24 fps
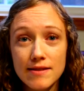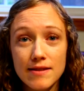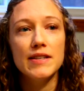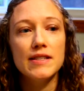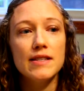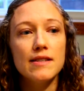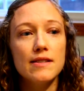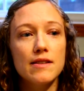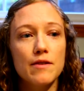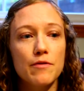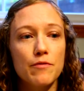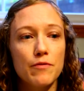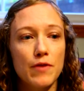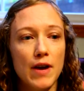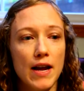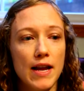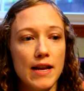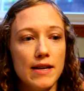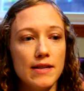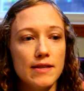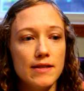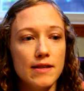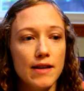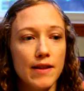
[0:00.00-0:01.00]
This is a
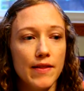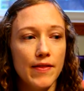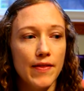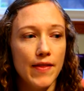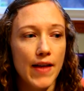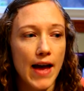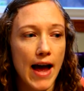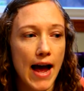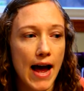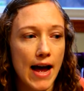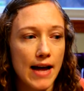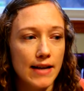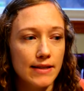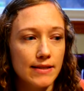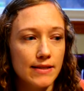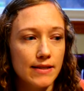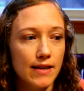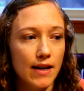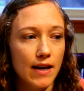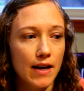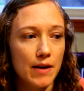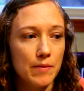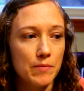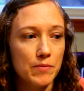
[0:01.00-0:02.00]
friend that
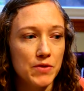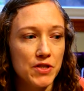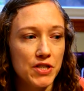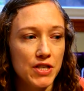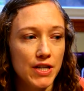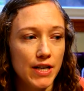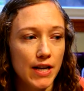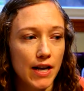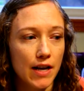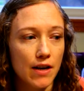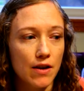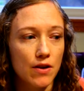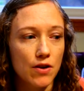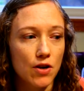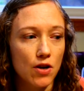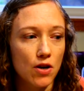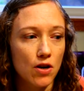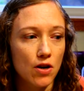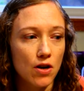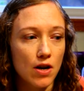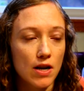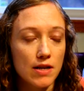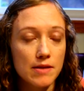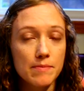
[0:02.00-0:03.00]
she and
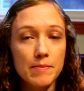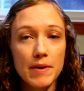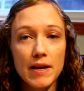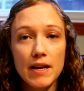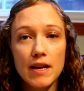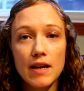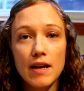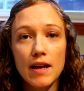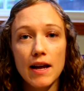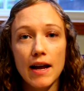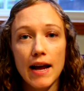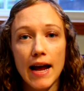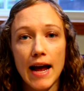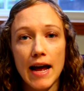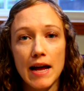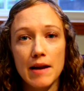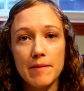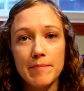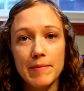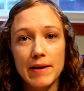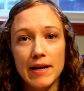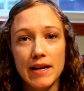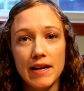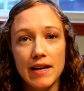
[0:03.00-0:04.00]
her husband
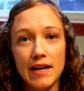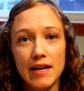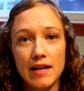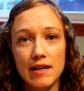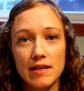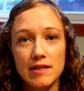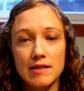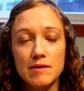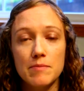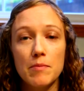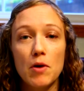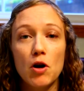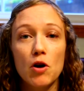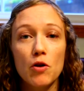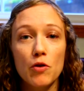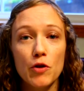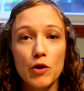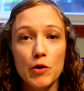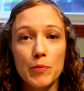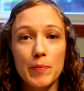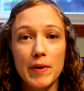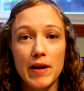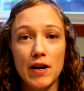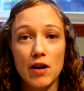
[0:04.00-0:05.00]
had been in a small
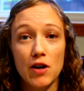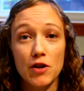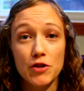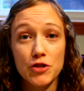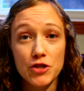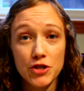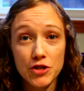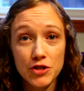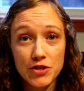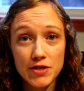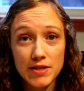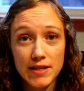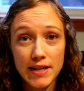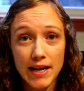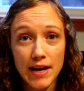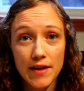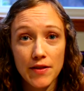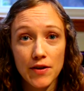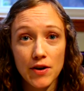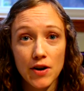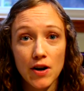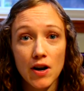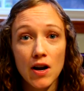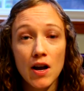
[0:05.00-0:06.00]
group in our church
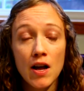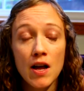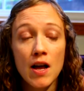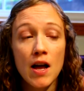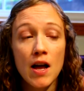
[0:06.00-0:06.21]
together